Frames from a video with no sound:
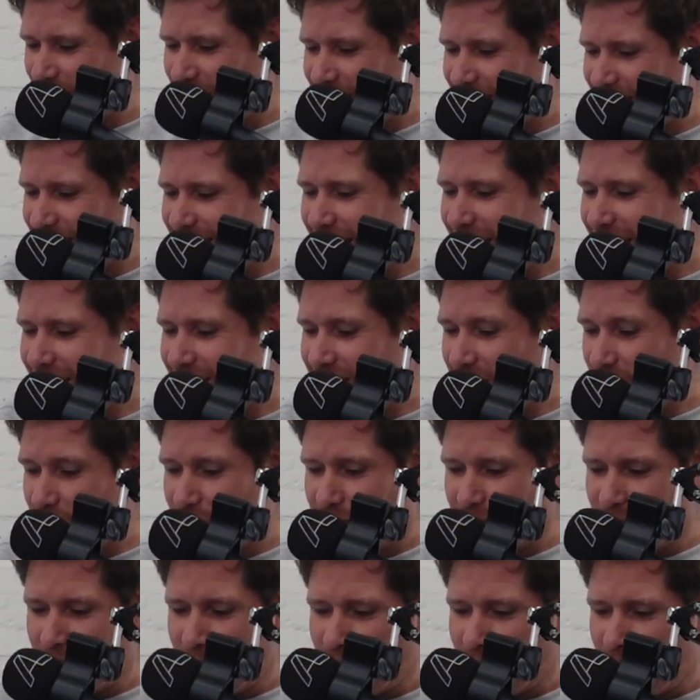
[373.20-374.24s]
Yeah. Okay.
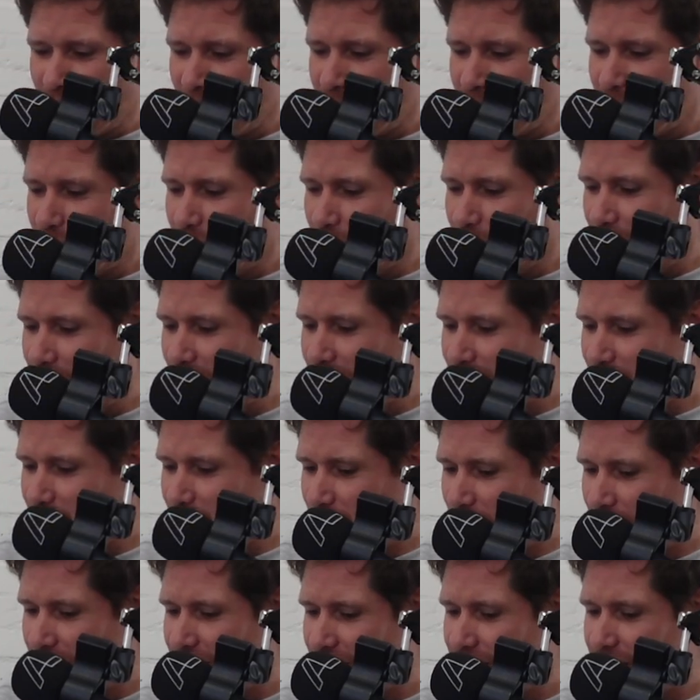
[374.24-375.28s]
So what
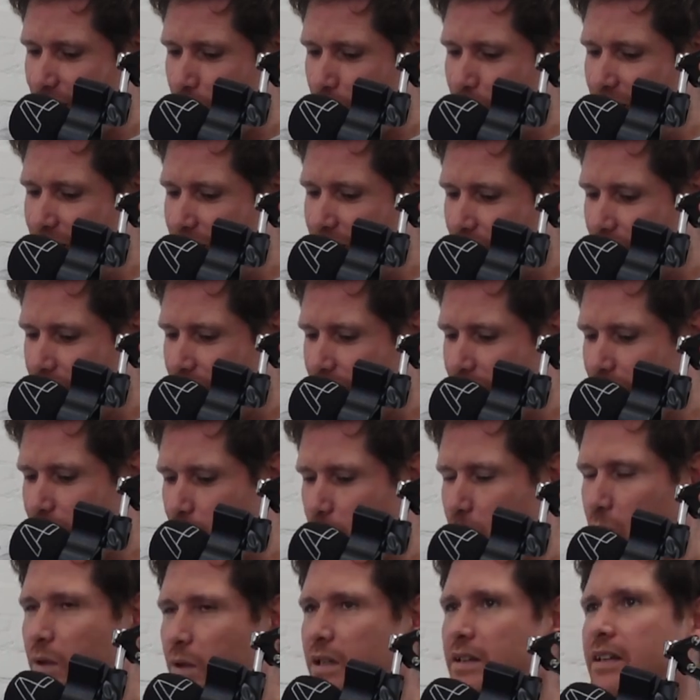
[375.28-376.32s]
are you? I mean, I think
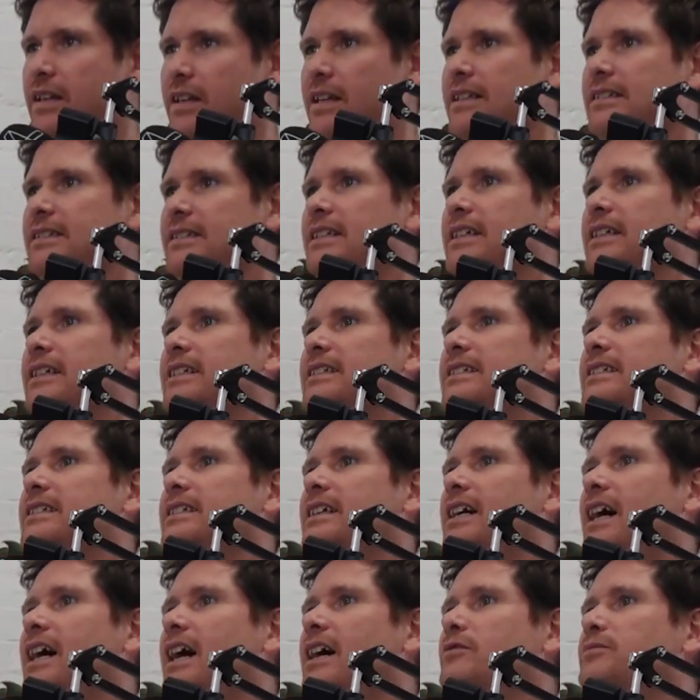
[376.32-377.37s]
one of the things that
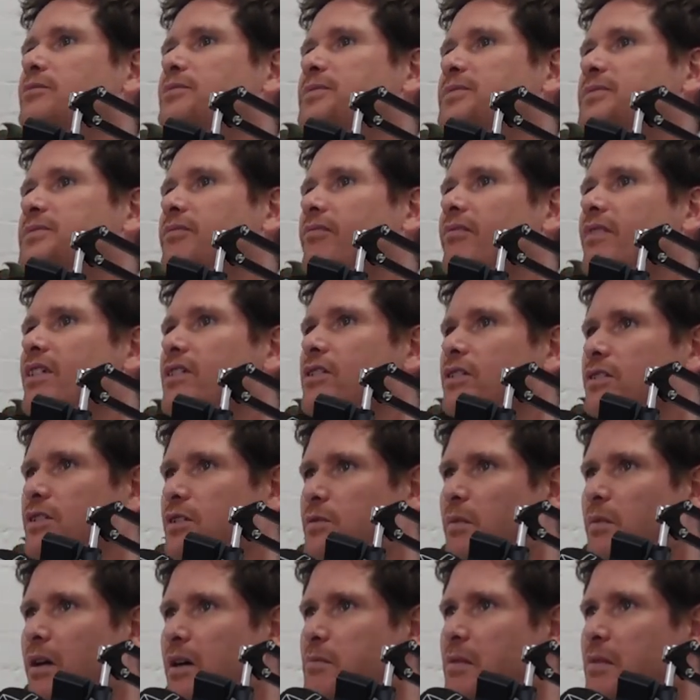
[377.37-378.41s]

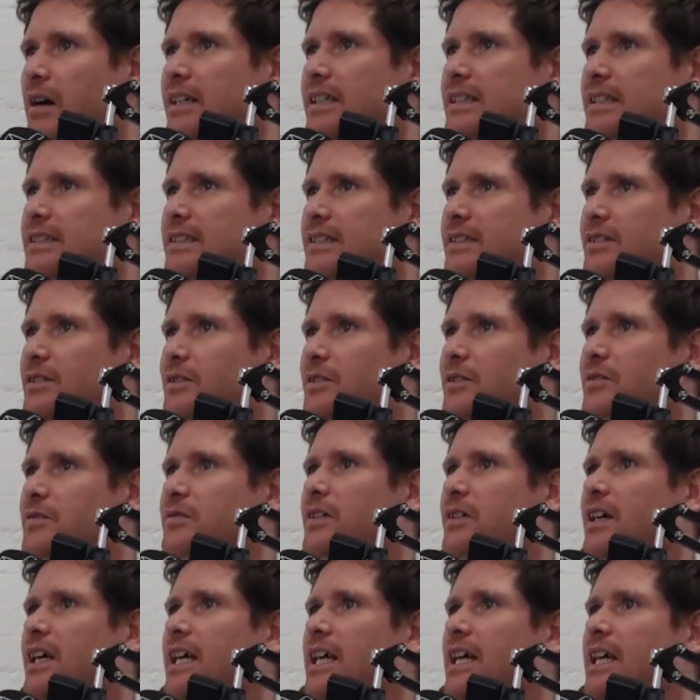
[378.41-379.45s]
crosses my mind is the sort
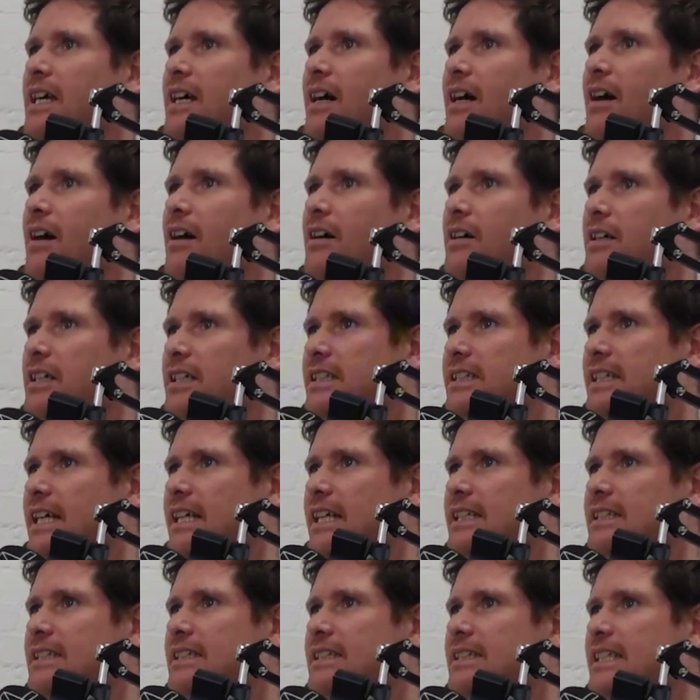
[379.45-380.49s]
of
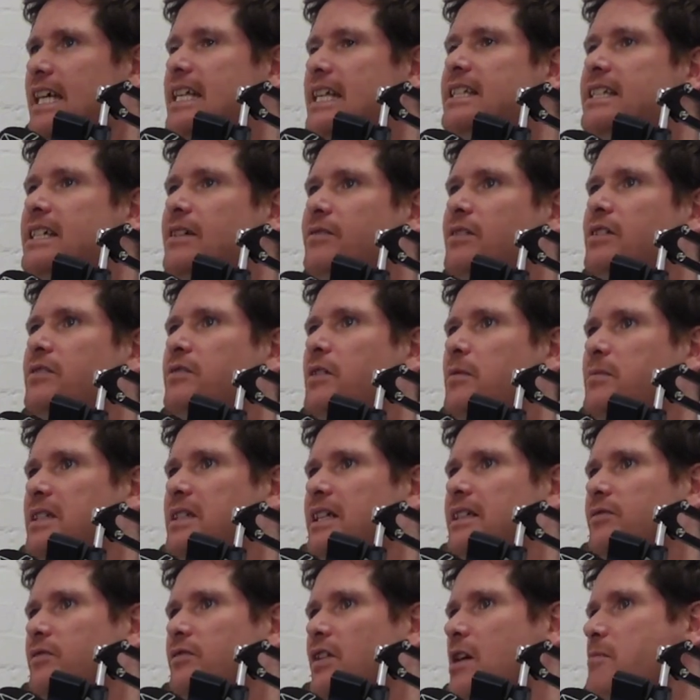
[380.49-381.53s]
architects tend to have this
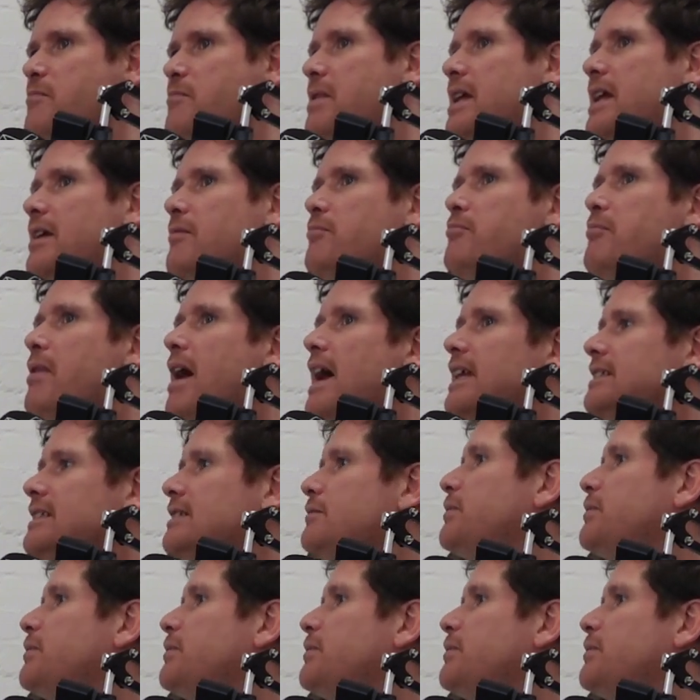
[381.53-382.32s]
reputation for like being bad at